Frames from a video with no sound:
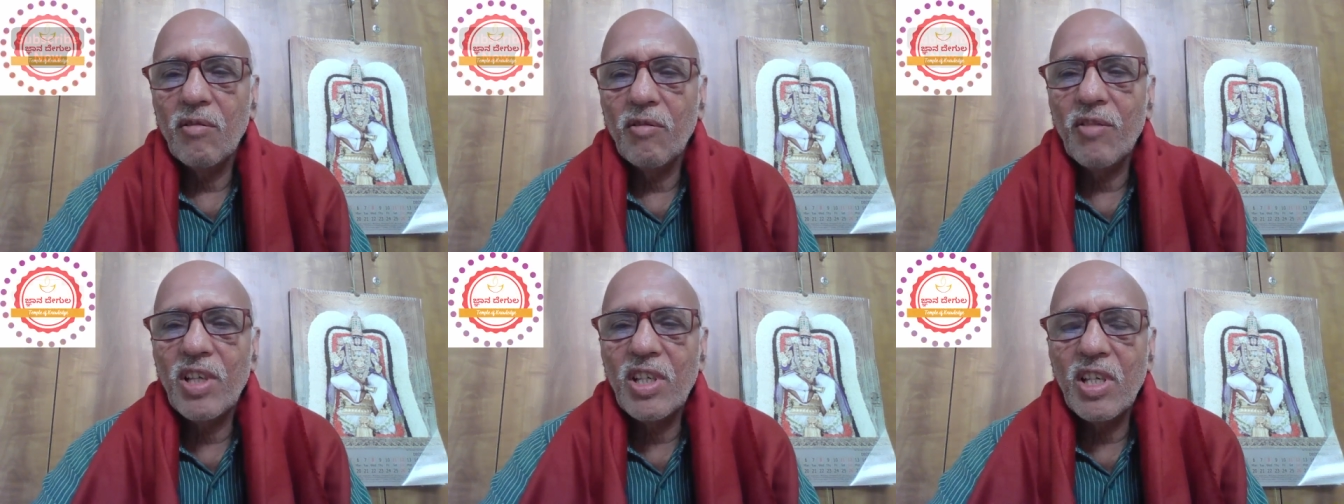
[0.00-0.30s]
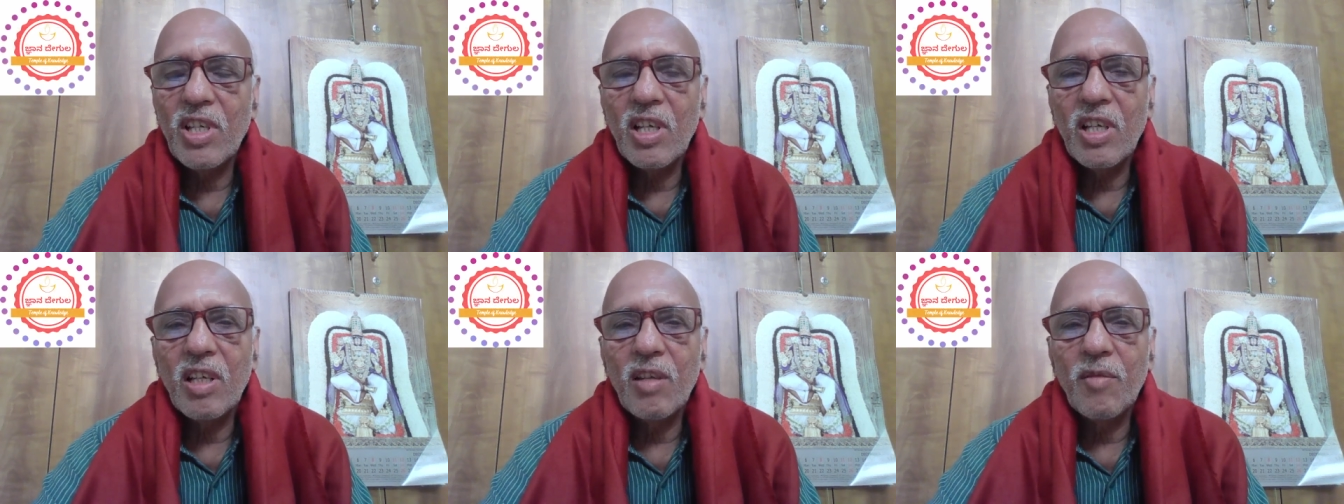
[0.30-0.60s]

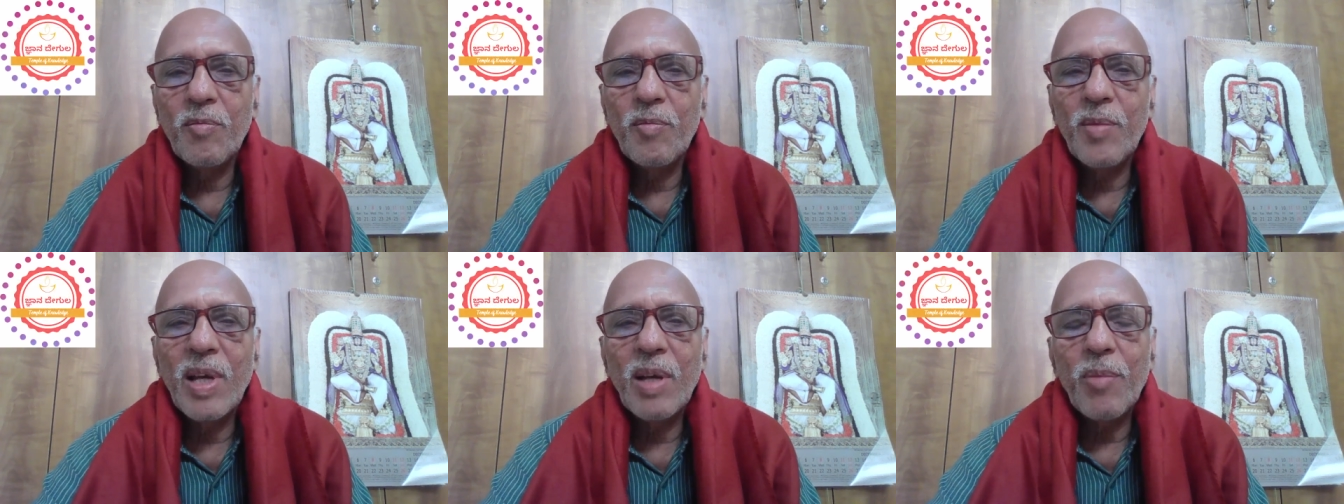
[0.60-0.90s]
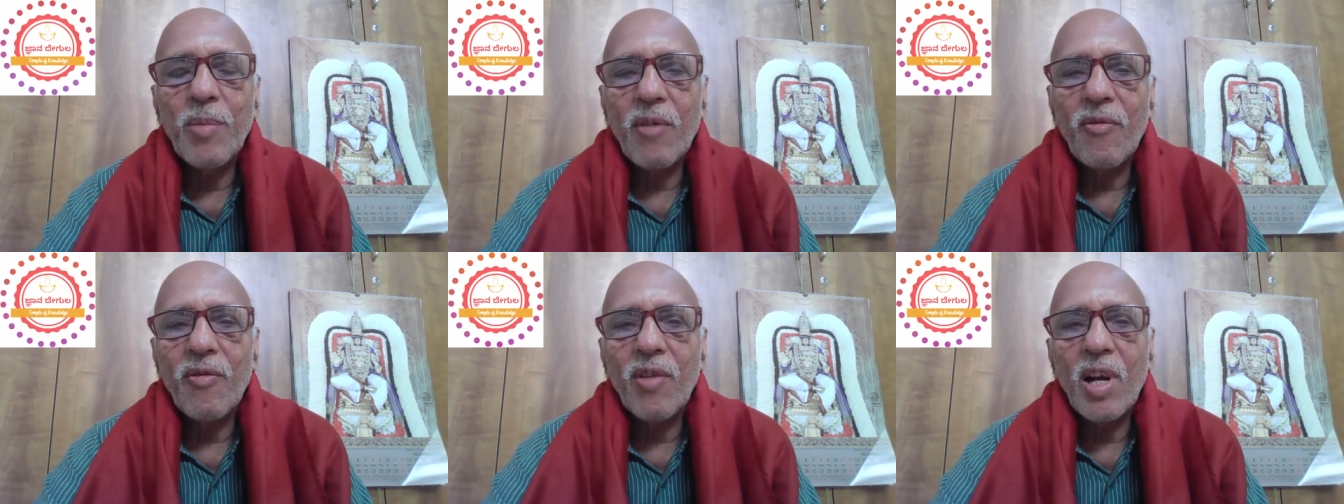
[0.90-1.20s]
which is
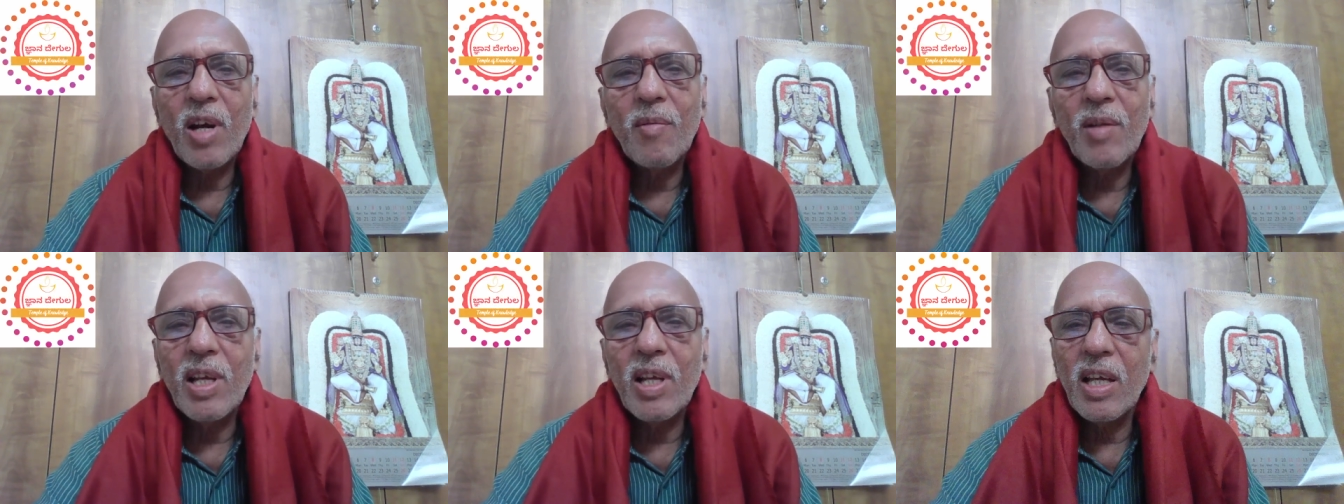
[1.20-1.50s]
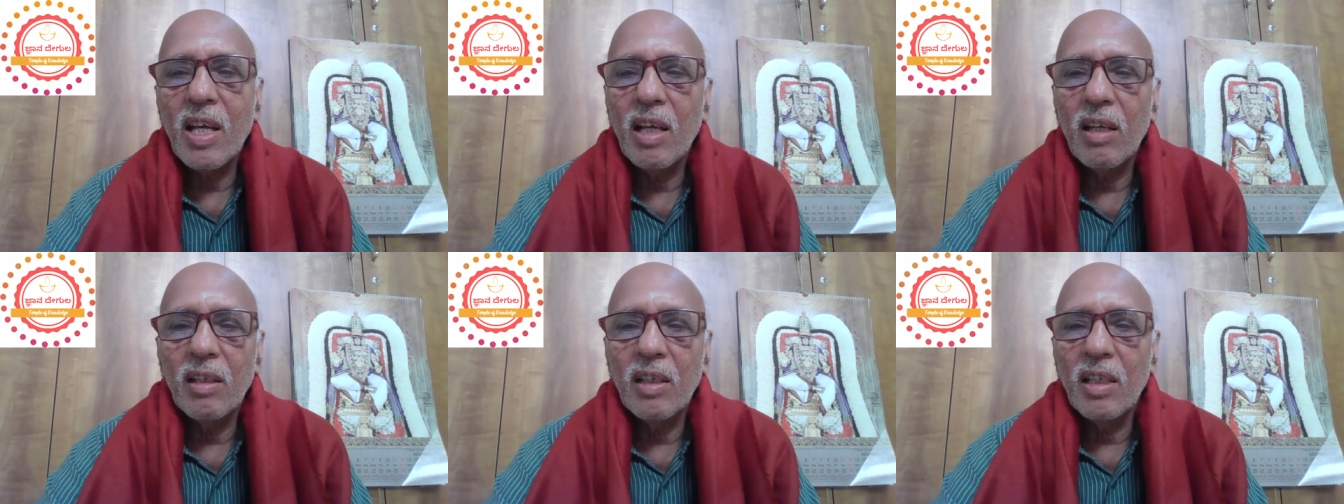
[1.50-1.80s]
being performed
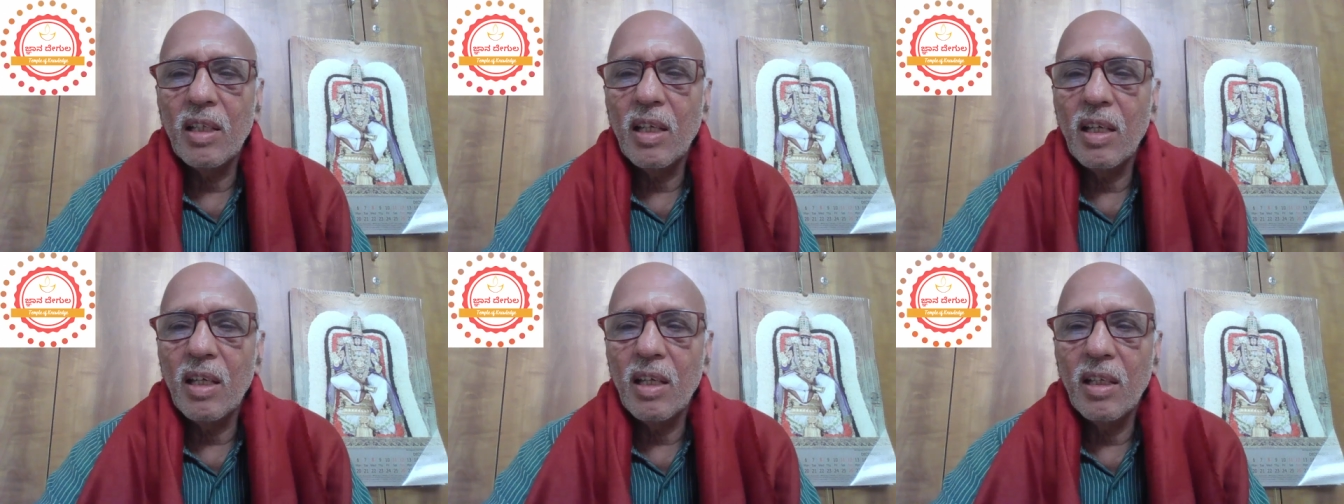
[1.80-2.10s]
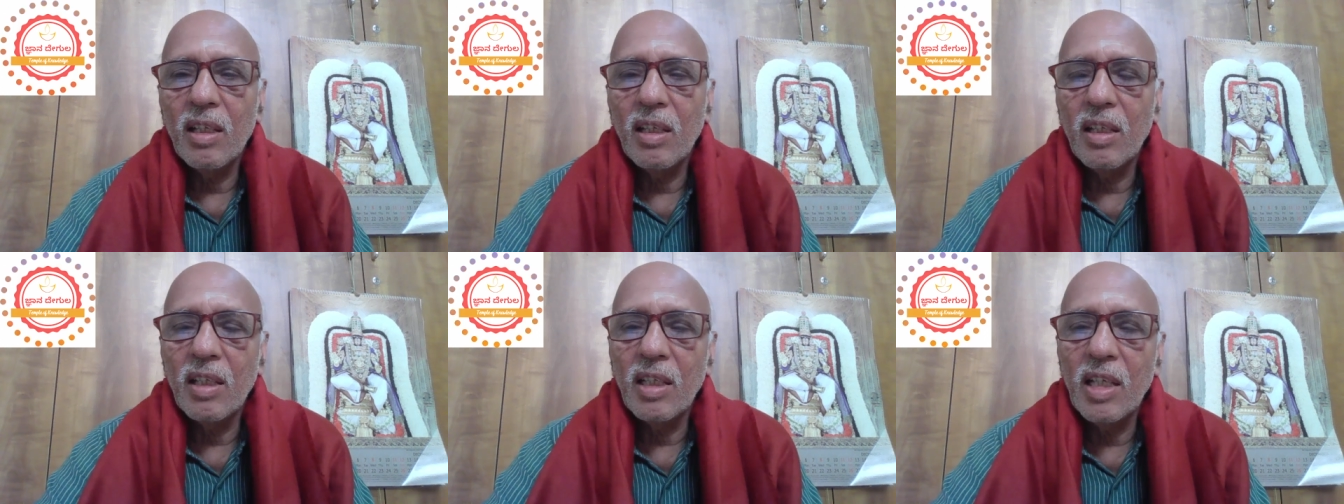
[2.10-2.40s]
uh,
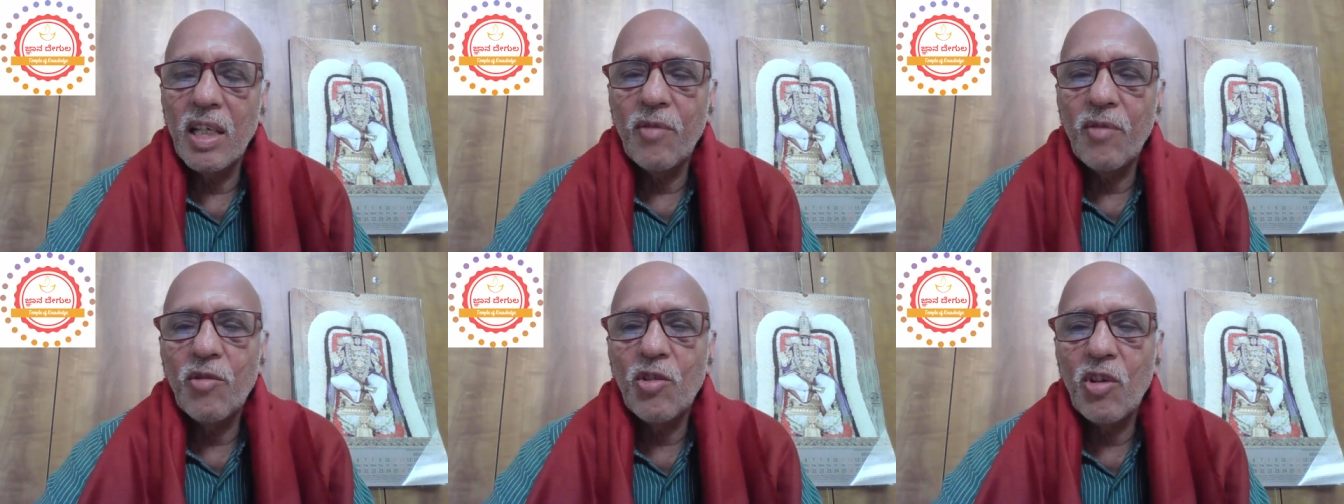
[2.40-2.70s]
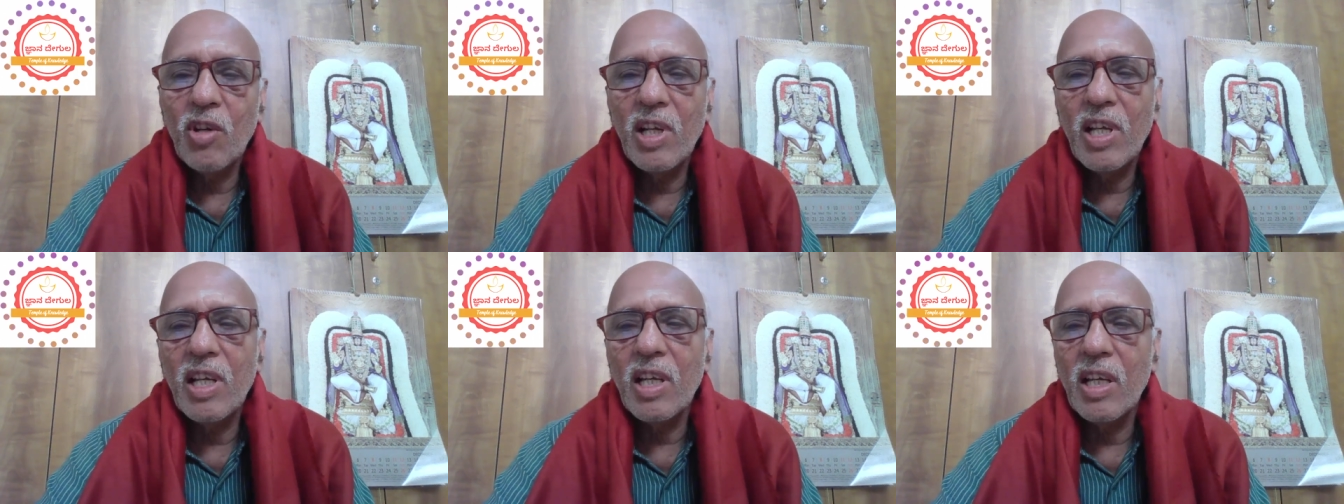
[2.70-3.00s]
uh,
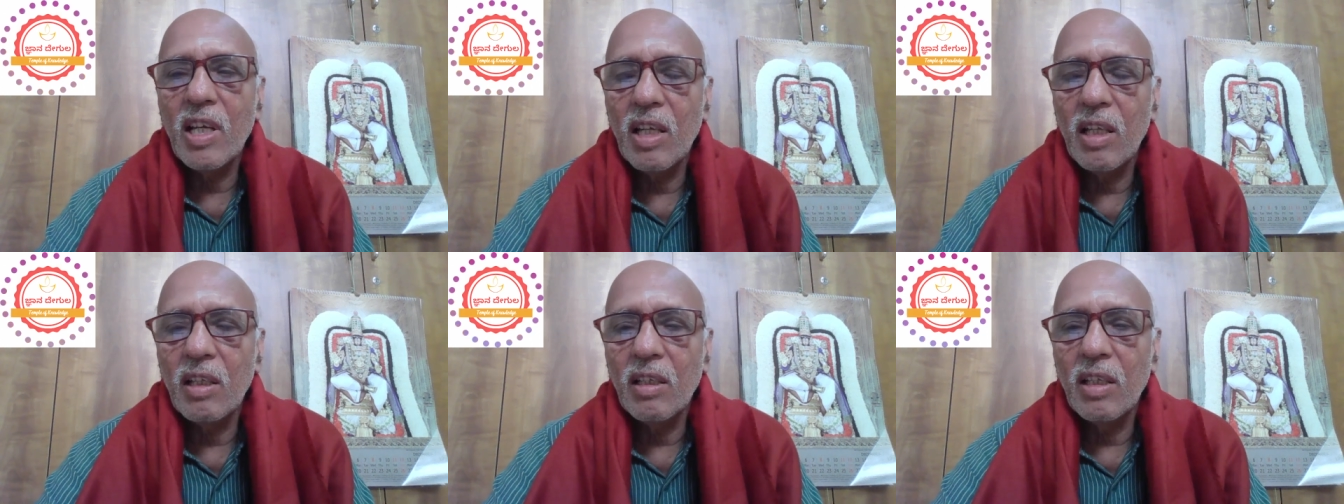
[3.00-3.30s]
individually in,